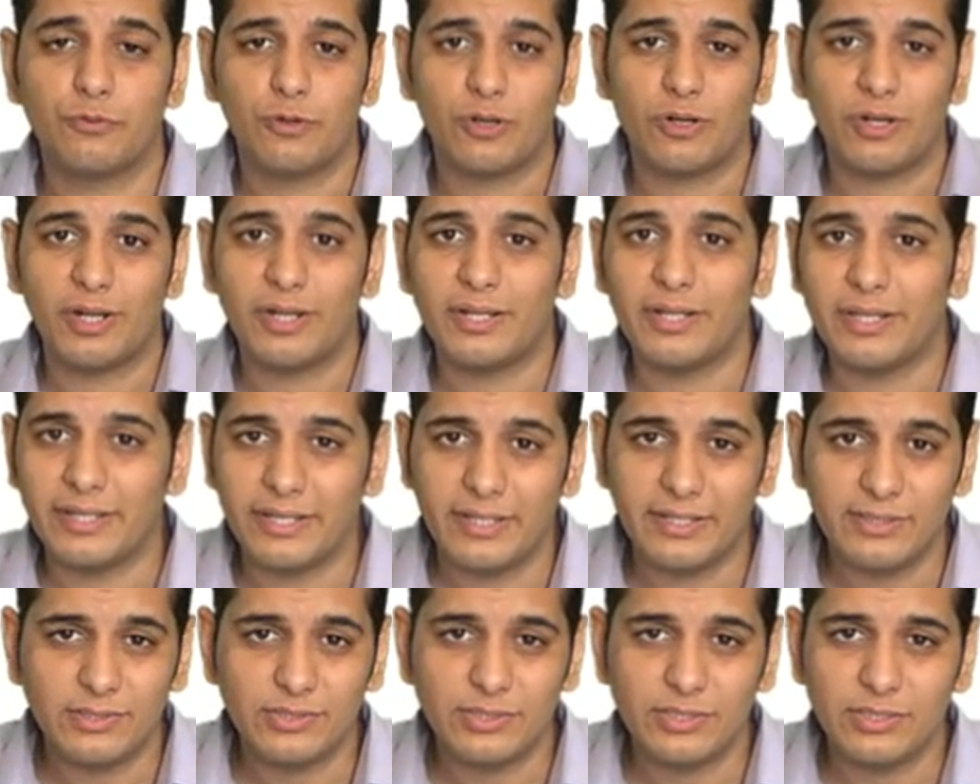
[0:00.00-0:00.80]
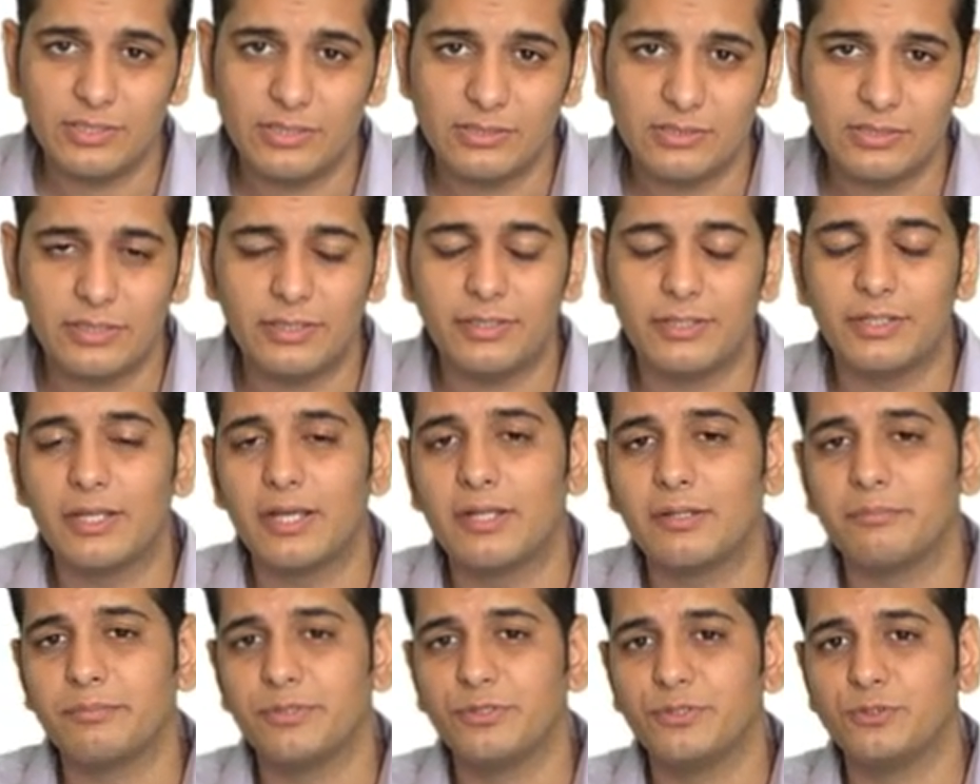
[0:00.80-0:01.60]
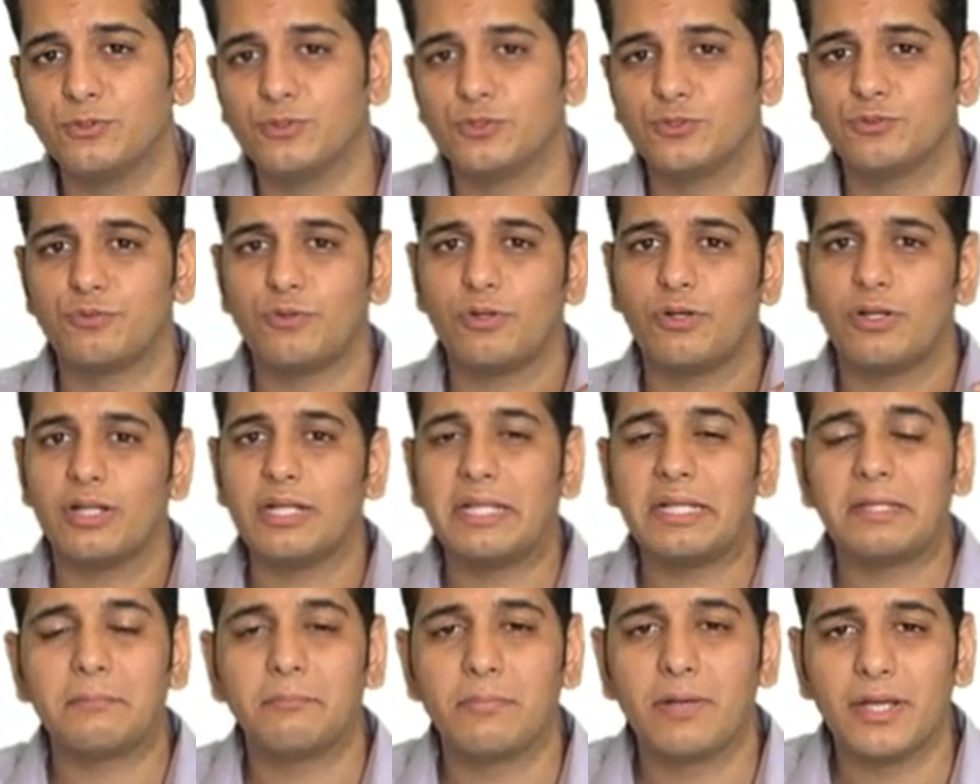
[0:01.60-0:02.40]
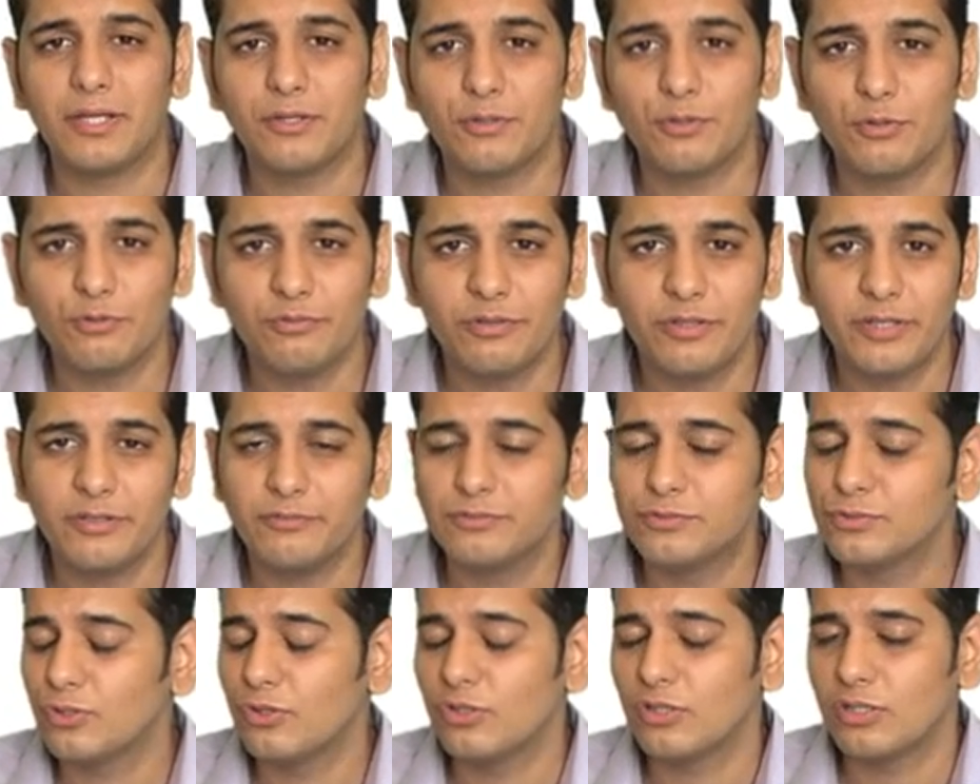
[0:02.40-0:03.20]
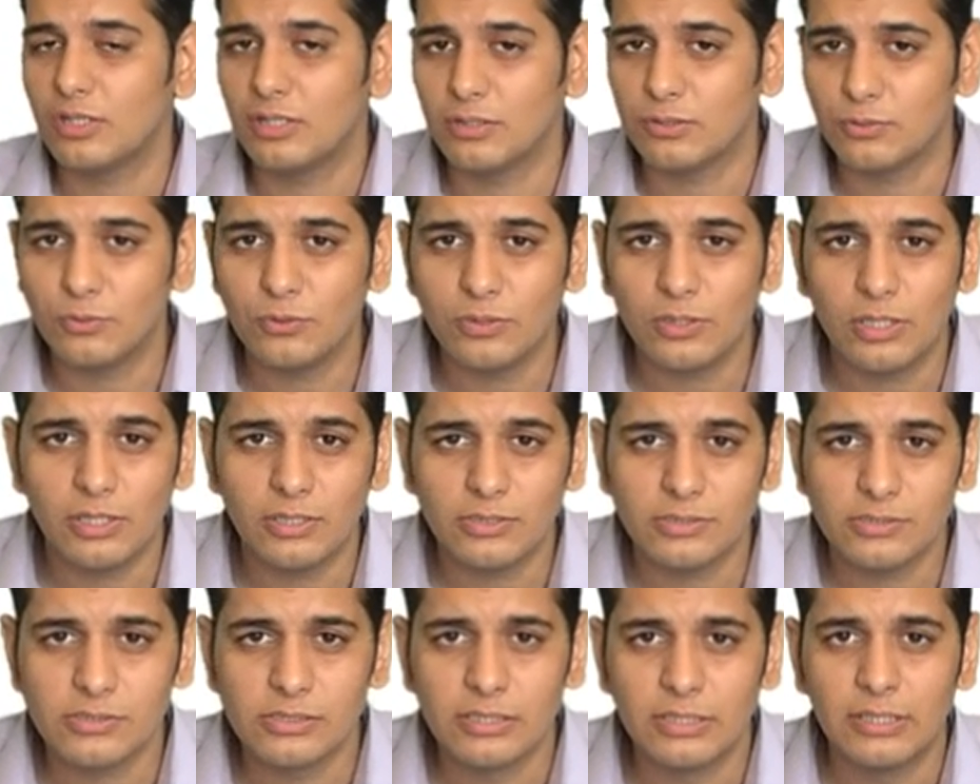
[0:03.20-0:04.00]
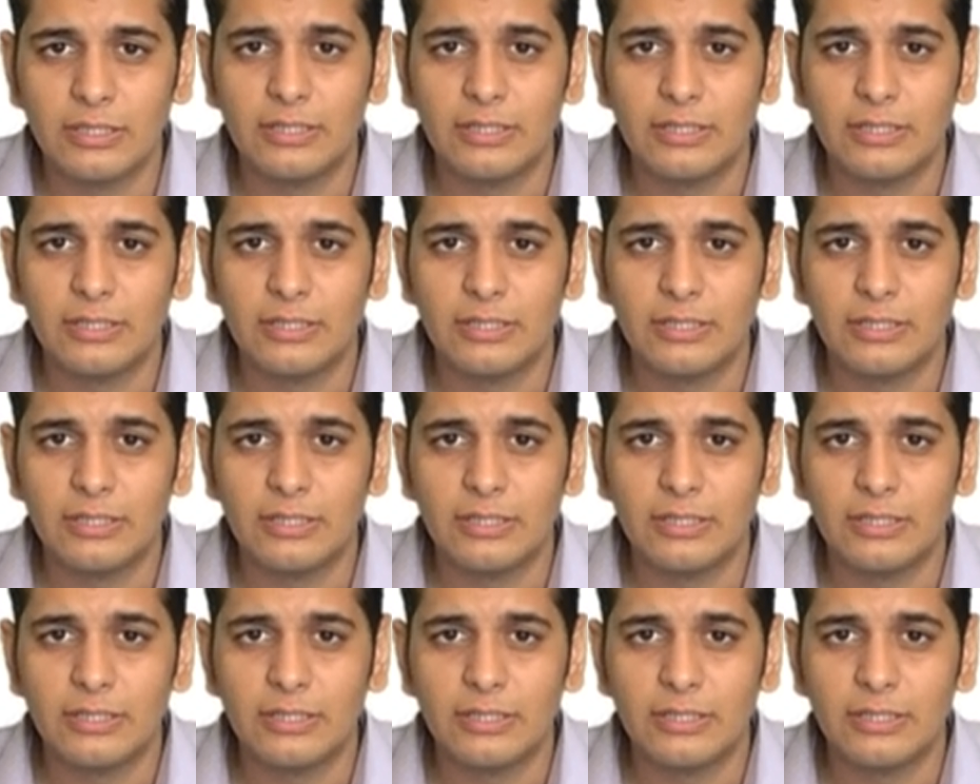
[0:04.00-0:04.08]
for running ACs, it can be used for running microwaves or our cookers,